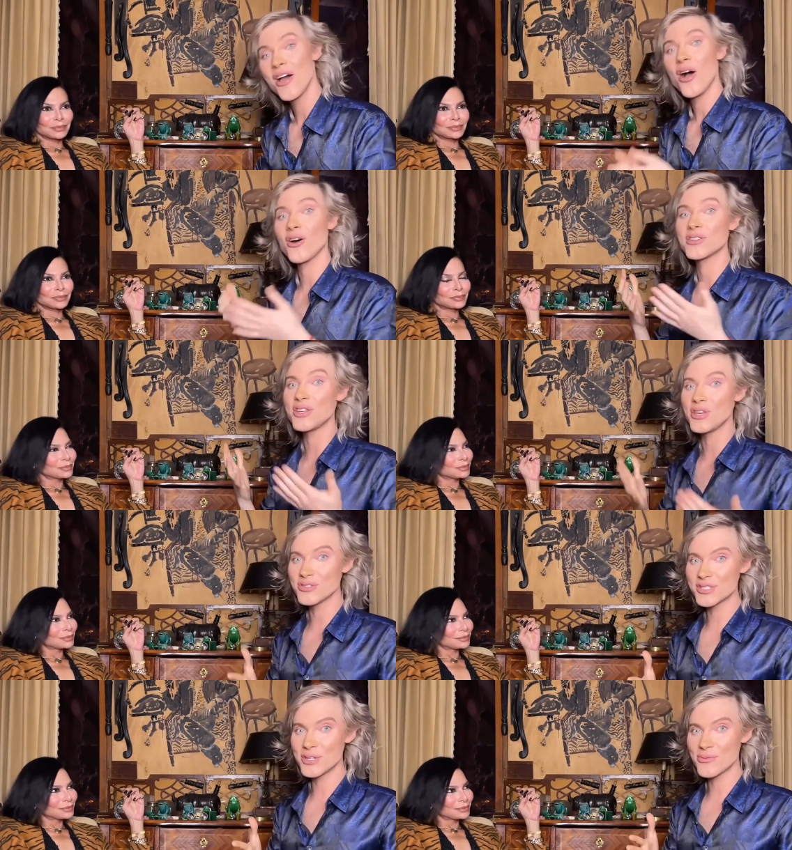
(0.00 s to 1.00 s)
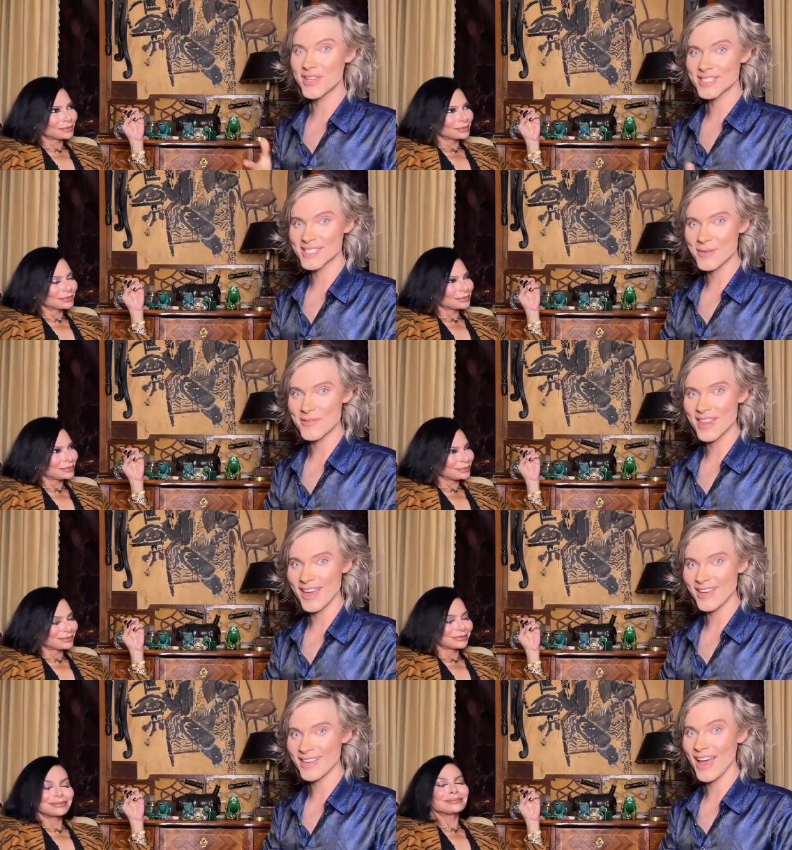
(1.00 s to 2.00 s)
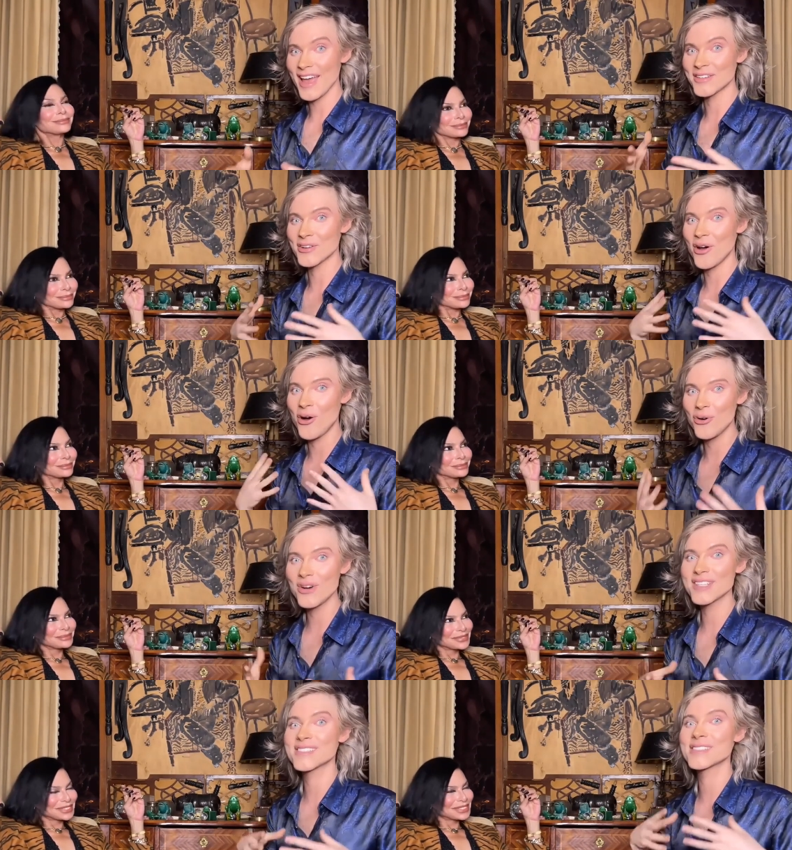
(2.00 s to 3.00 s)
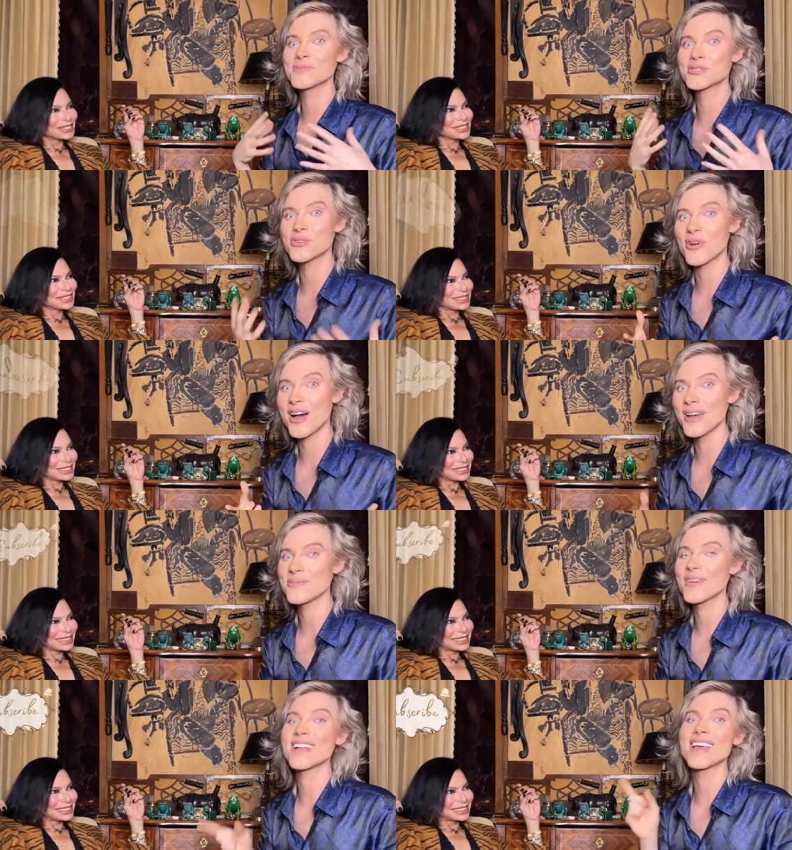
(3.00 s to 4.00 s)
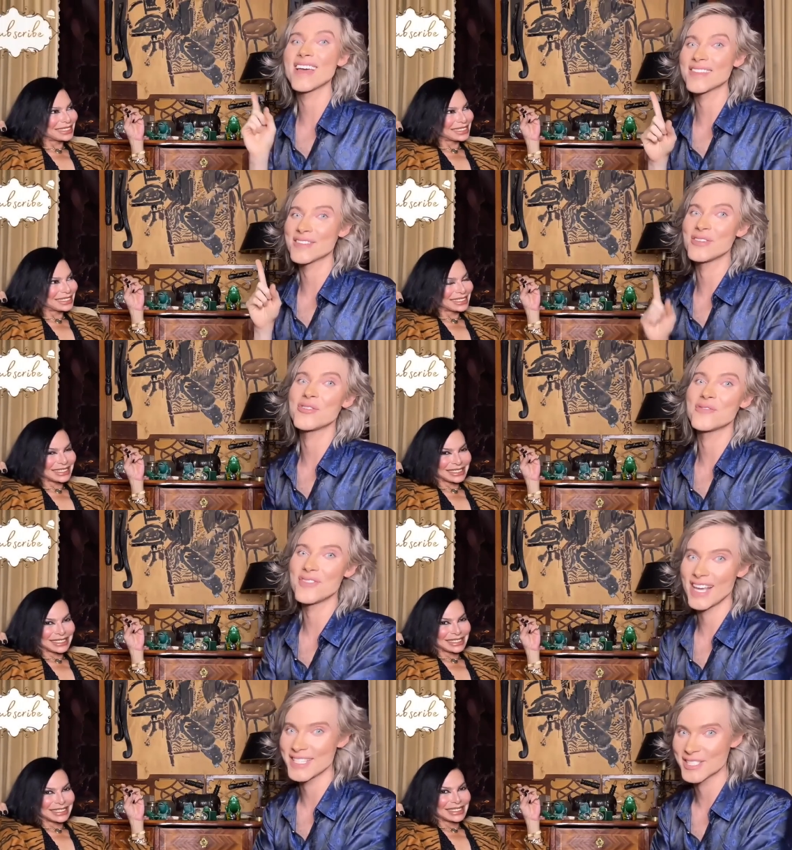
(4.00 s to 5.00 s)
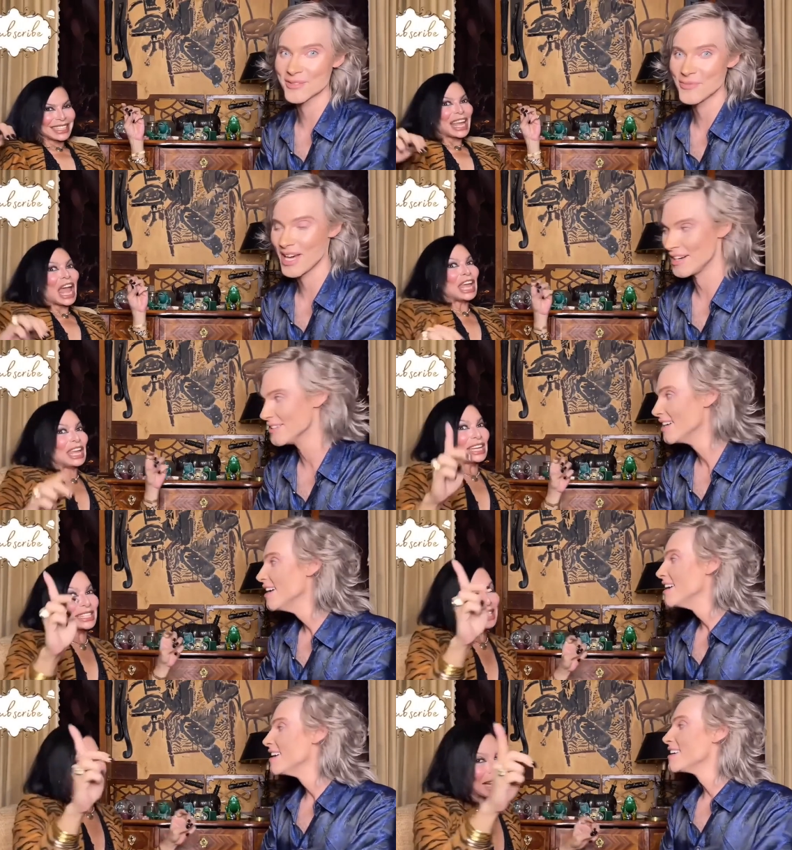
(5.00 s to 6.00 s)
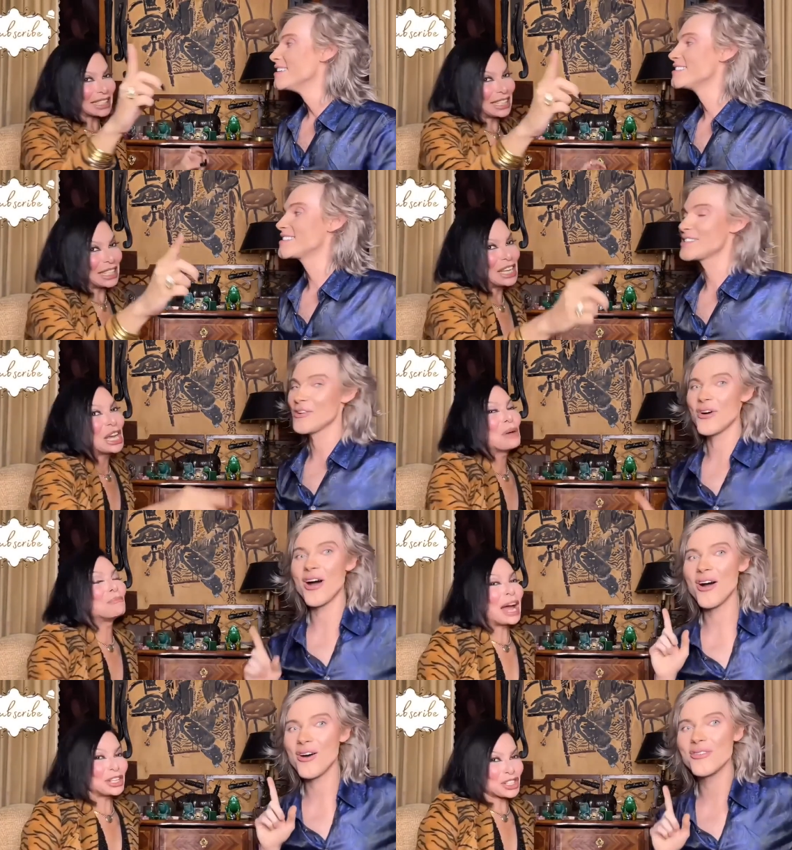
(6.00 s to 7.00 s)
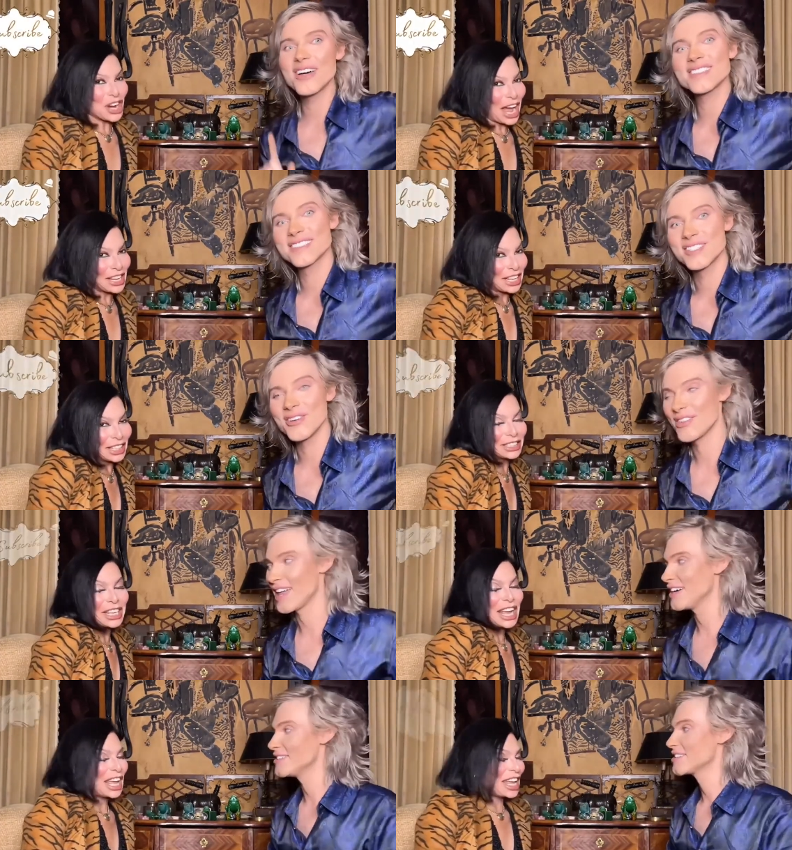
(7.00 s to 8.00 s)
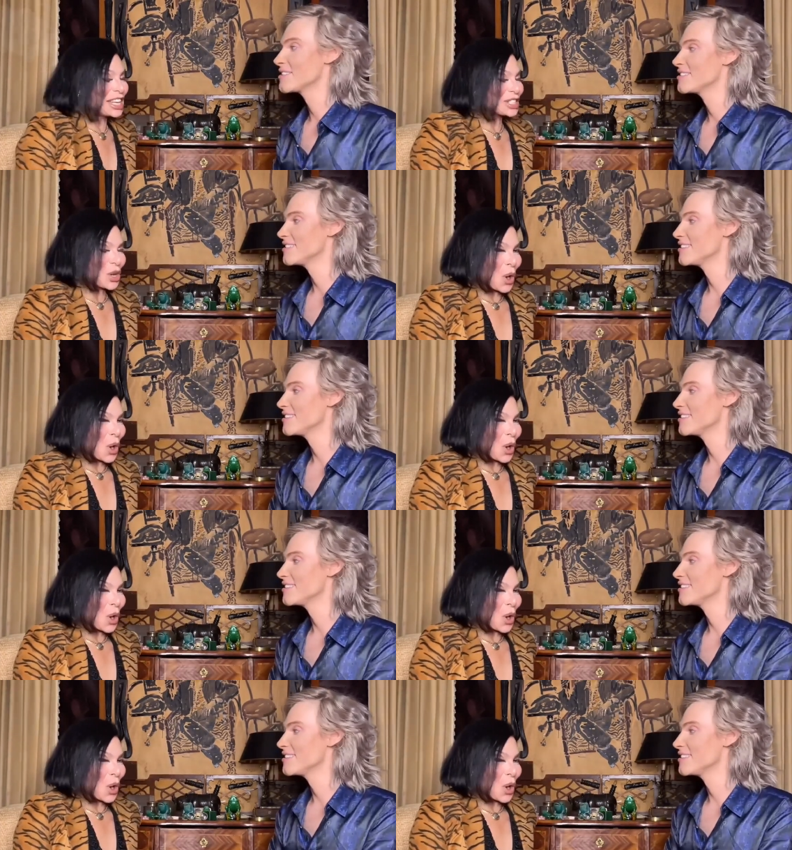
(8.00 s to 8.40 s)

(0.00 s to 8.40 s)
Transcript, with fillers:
Speaker 1: On YouTube, the same thing. And always subscribe and hit the notification bell. Exactly. So my always channel do that. Is